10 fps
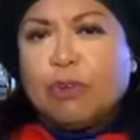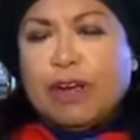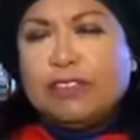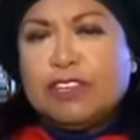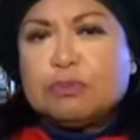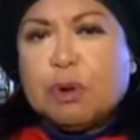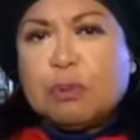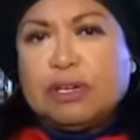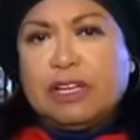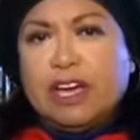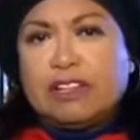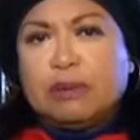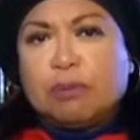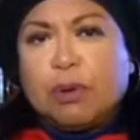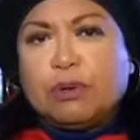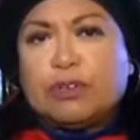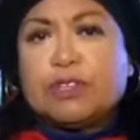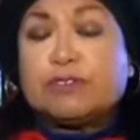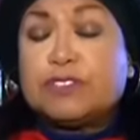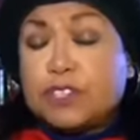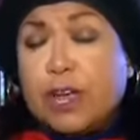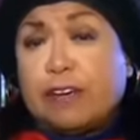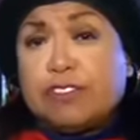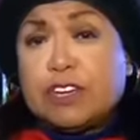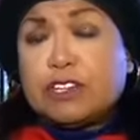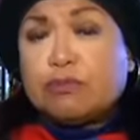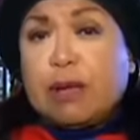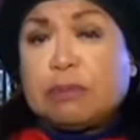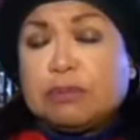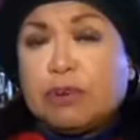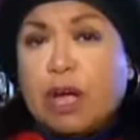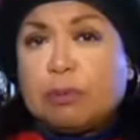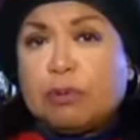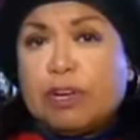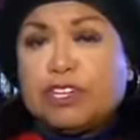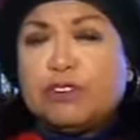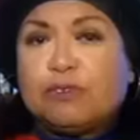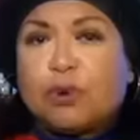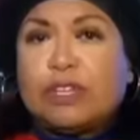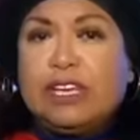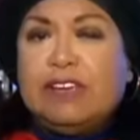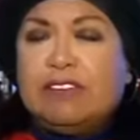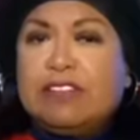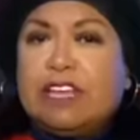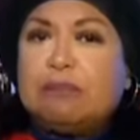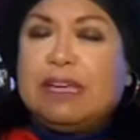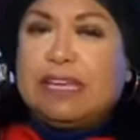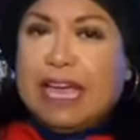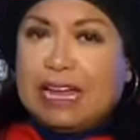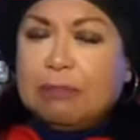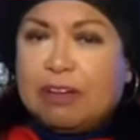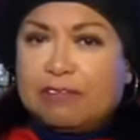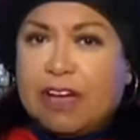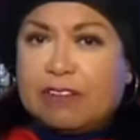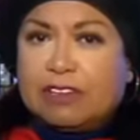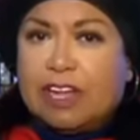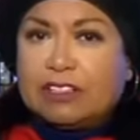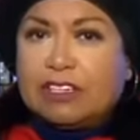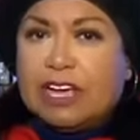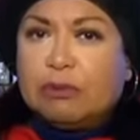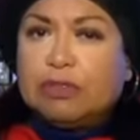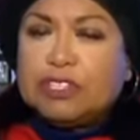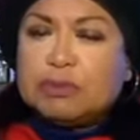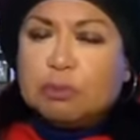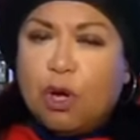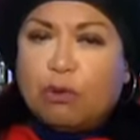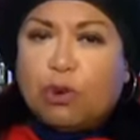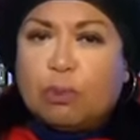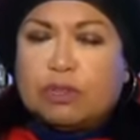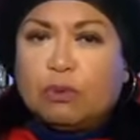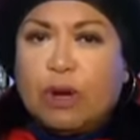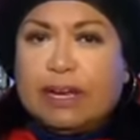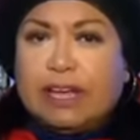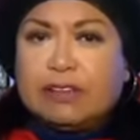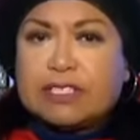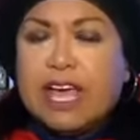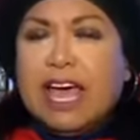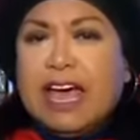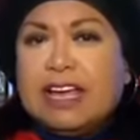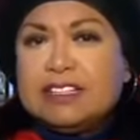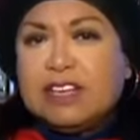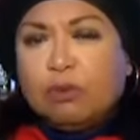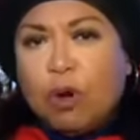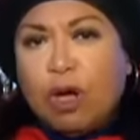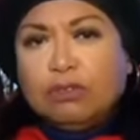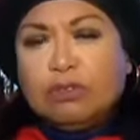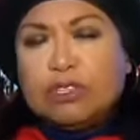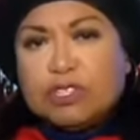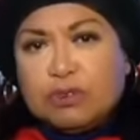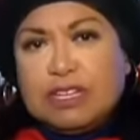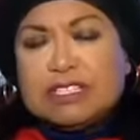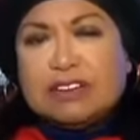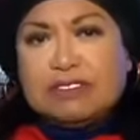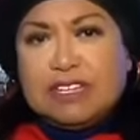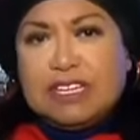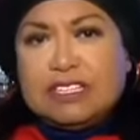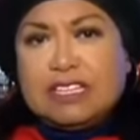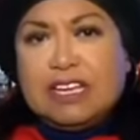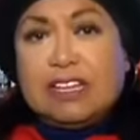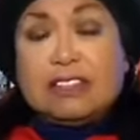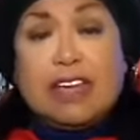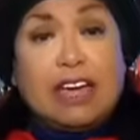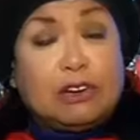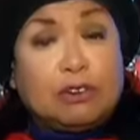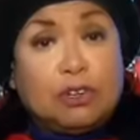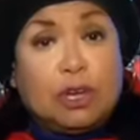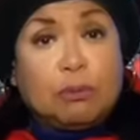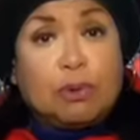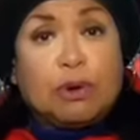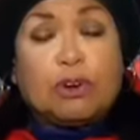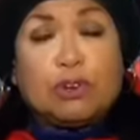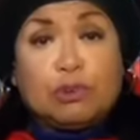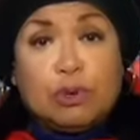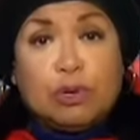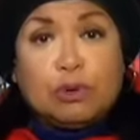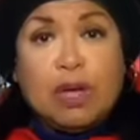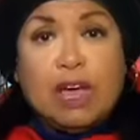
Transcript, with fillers: right at this moment, Leon, the protesters have, have just wrapped up their operation for the evening. They began about 5 o'clock tonight with a small group at the White House. As they walked through the streets of D.C., that number grew.